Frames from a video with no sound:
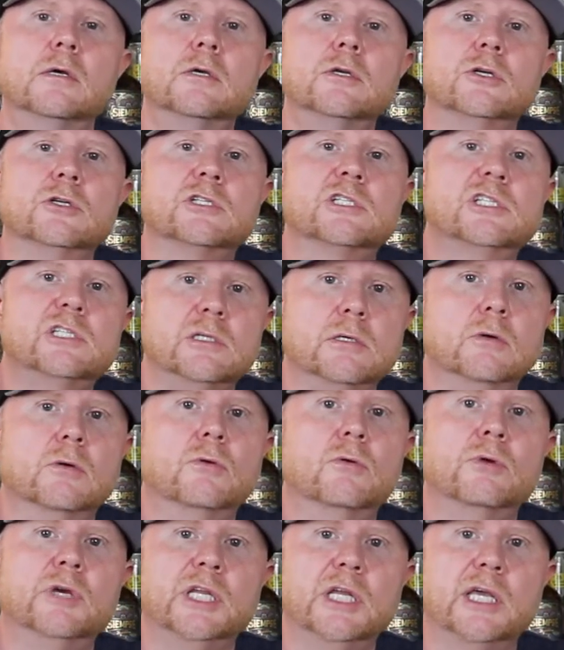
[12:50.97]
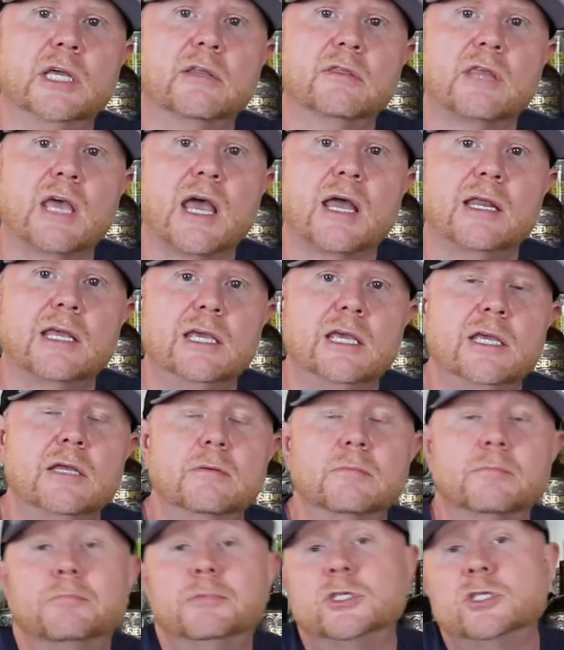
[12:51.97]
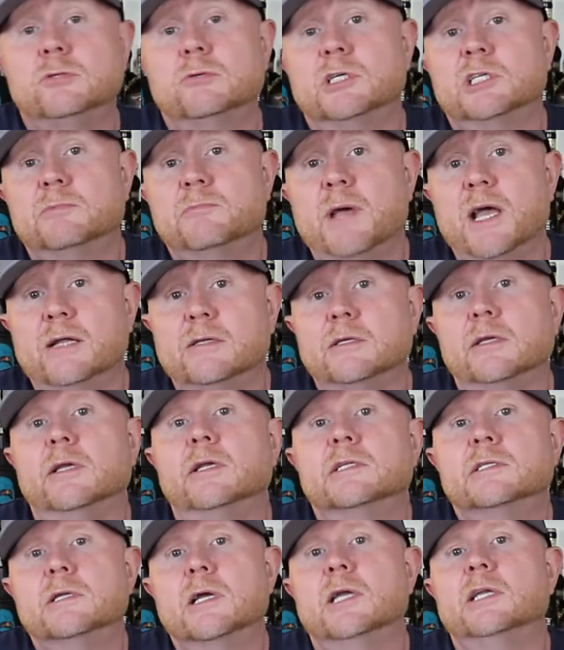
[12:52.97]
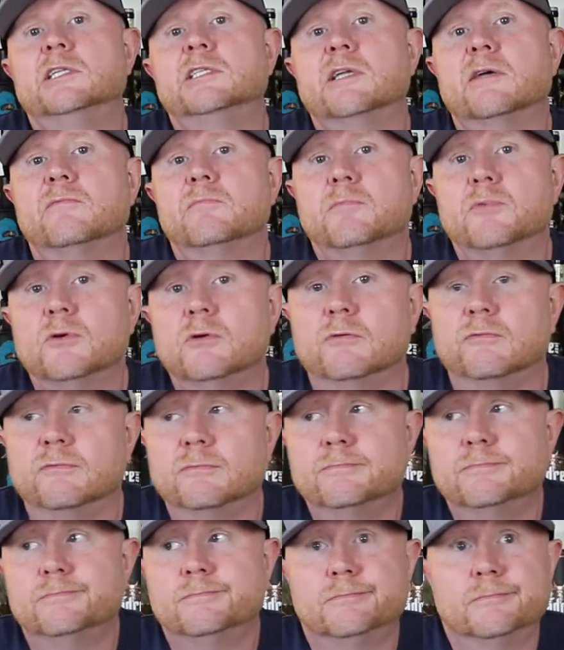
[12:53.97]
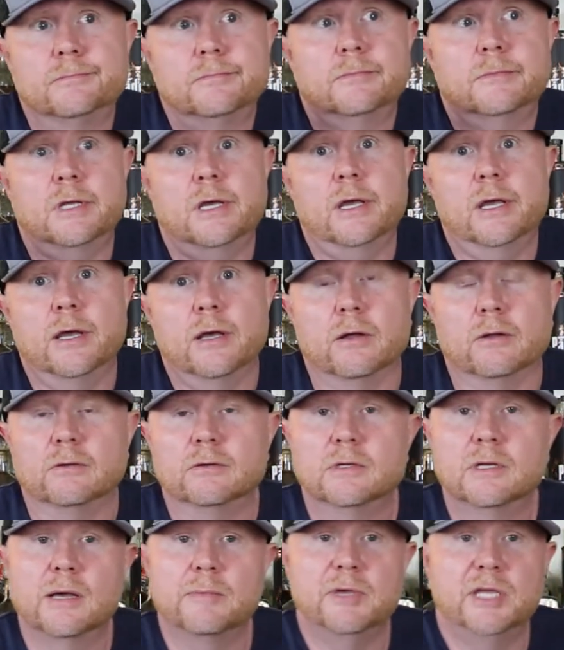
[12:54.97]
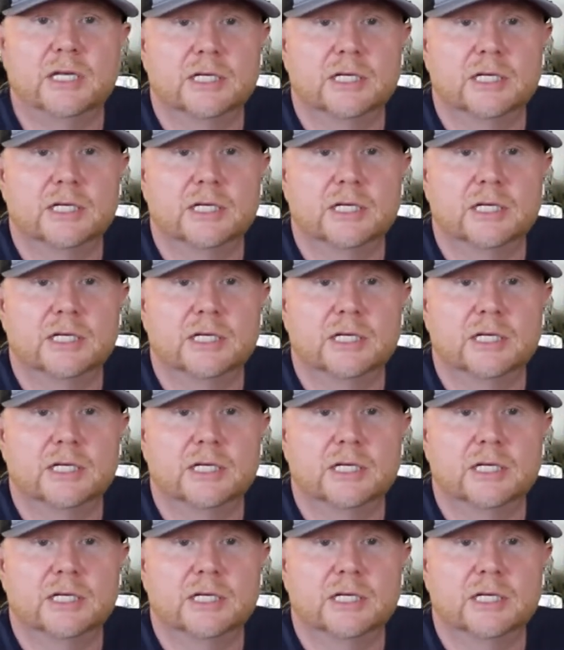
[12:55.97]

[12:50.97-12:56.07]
You're still going to get that heat, but you expect it. It's 97 proof. What the hell? I mean,